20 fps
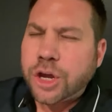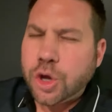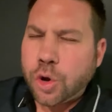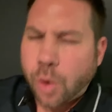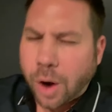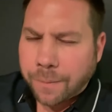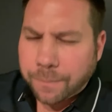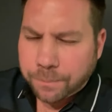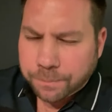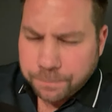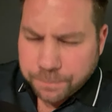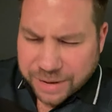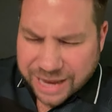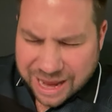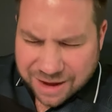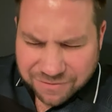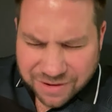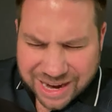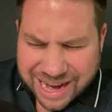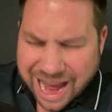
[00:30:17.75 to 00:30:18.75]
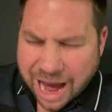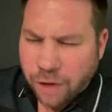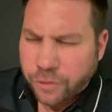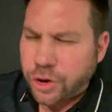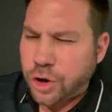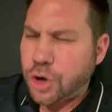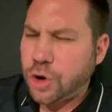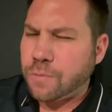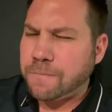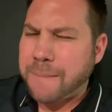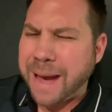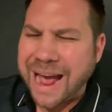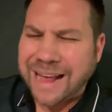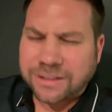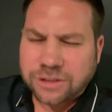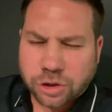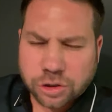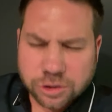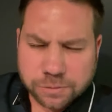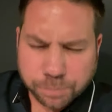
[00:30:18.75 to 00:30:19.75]
You are giving out new
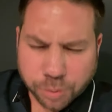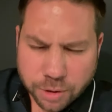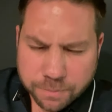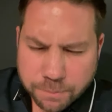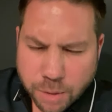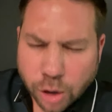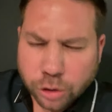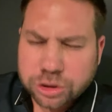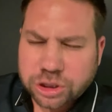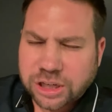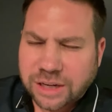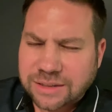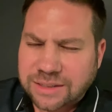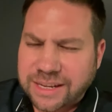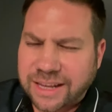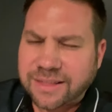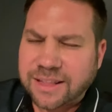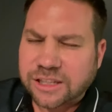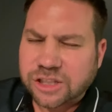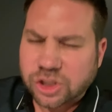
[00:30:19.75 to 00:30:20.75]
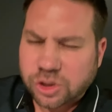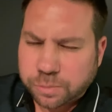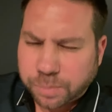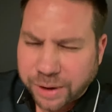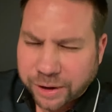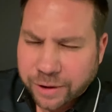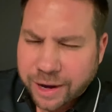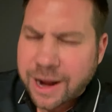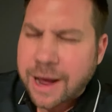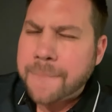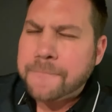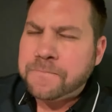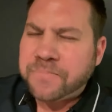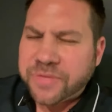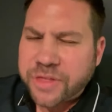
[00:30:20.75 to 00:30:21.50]
mantles, promotions in the spirit.